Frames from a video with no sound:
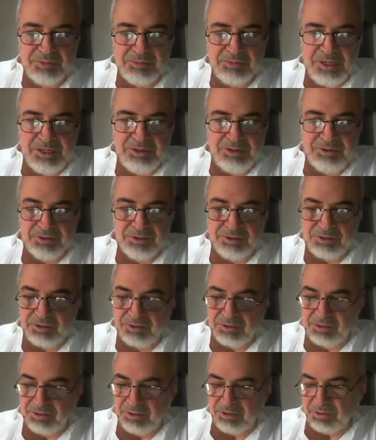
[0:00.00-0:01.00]
pandering
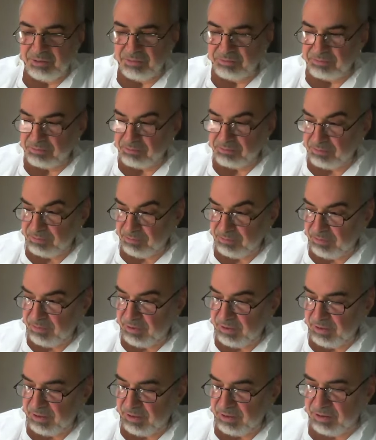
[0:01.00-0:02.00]
to
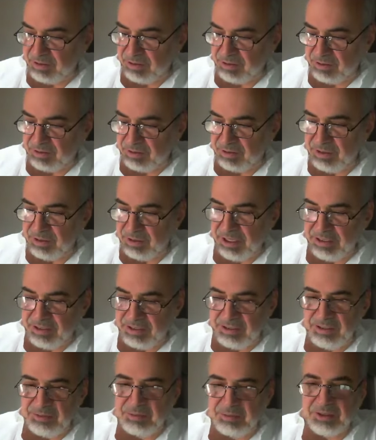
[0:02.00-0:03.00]
the
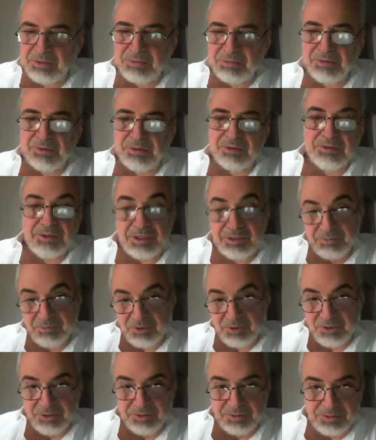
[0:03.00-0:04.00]
IT people. I'm
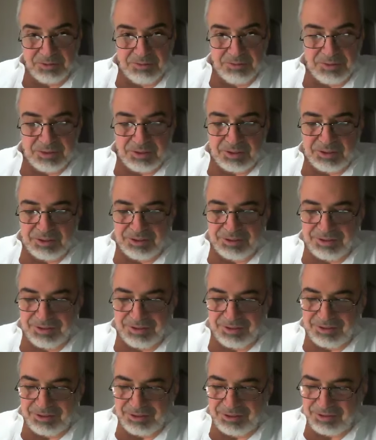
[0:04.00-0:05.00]
one of them.
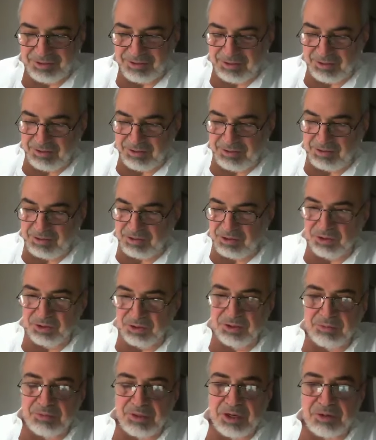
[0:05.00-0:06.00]
And
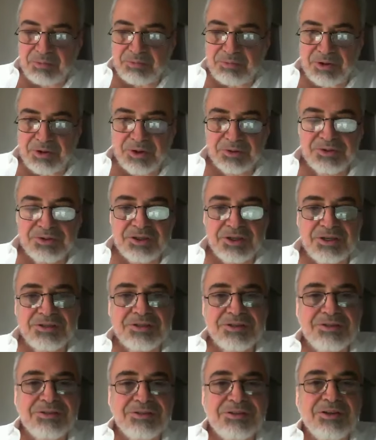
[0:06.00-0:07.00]
talking about a
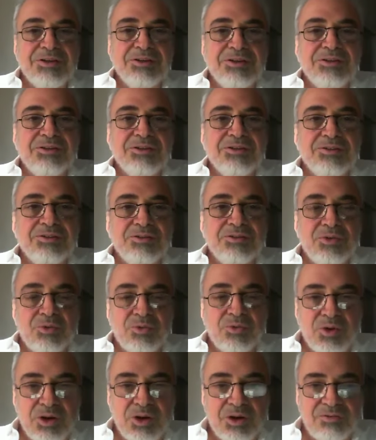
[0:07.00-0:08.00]
process and turning it into a
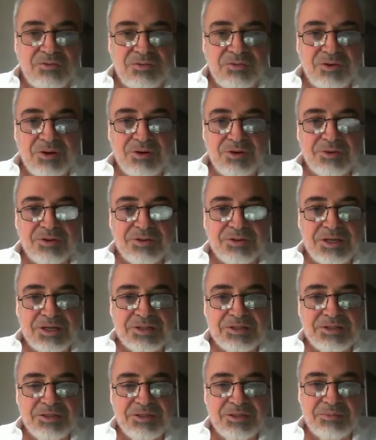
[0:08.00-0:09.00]
workflow. It's
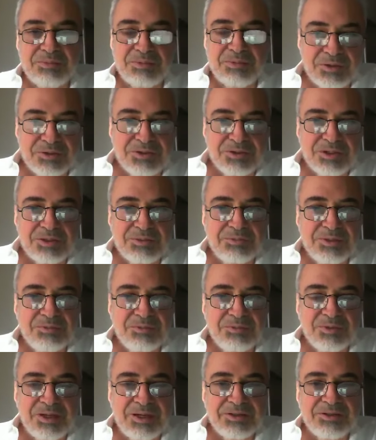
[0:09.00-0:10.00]
actually a process.
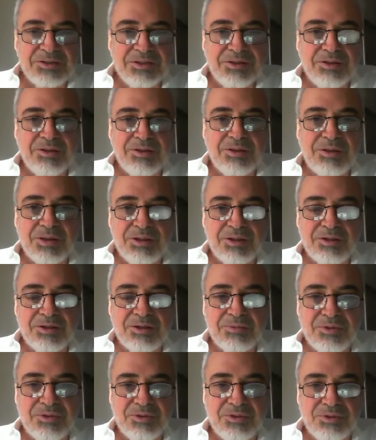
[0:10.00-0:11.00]
People actually think
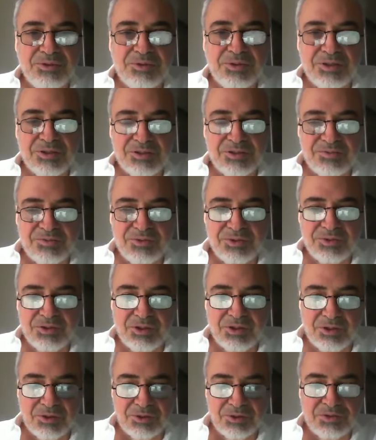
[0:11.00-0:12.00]
and do things for
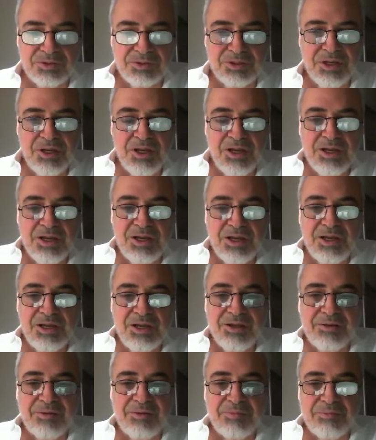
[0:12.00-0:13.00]
goals.
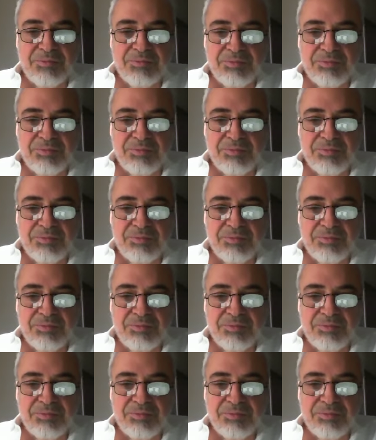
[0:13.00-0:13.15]
And